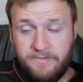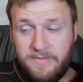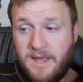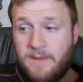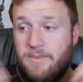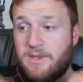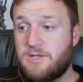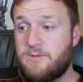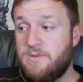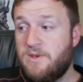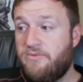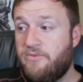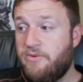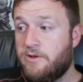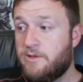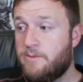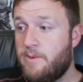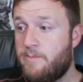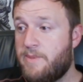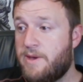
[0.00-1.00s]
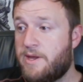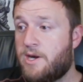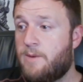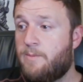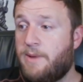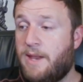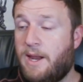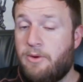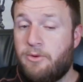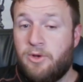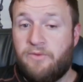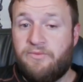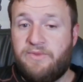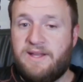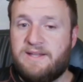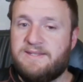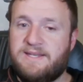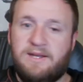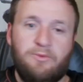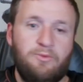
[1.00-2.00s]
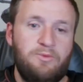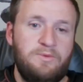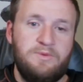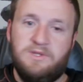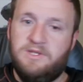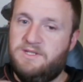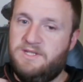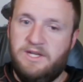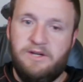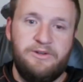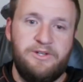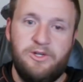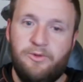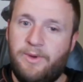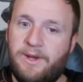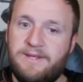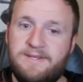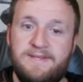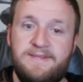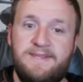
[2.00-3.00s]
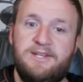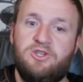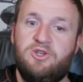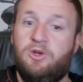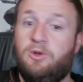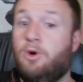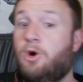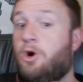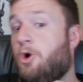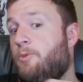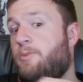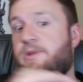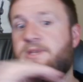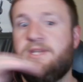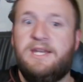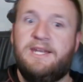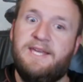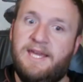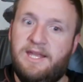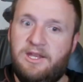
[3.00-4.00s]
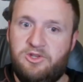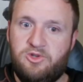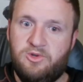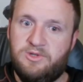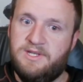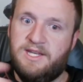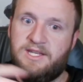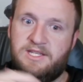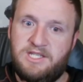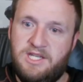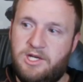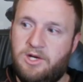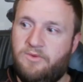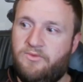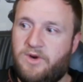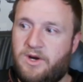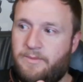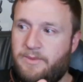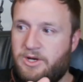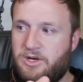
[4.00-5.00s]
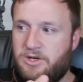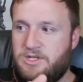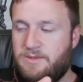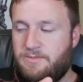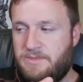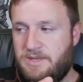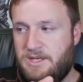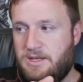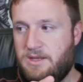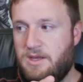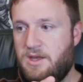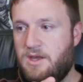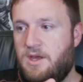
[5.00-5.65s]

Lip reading: That makes me feel a little bit better, but I don't know if that's like just energy wasted that should all be dedicated towards like geo farming or something.